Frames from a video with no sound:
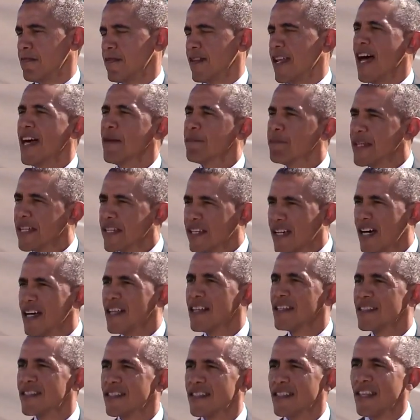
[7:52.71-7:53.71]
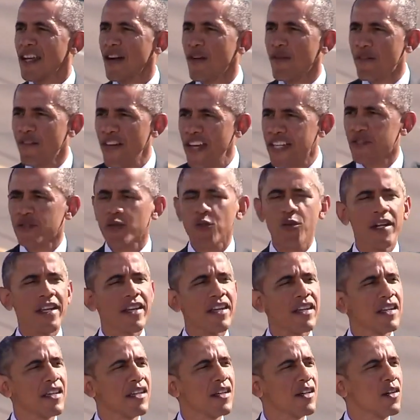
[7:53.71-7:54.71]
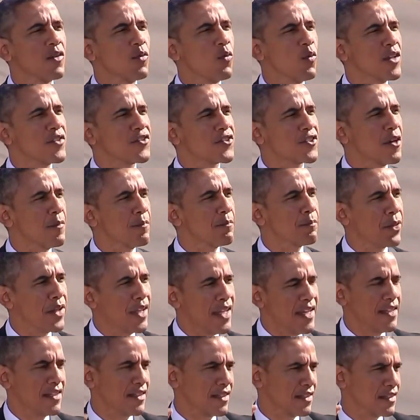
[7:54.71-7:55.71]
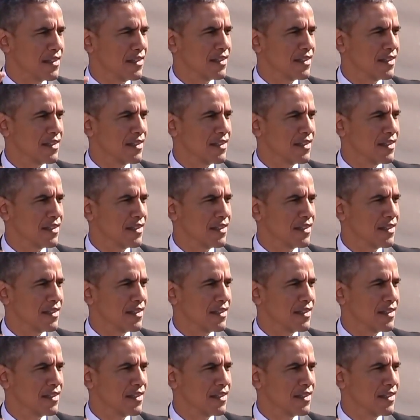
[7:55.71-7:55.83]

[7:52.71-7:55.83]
not because their victory was complete,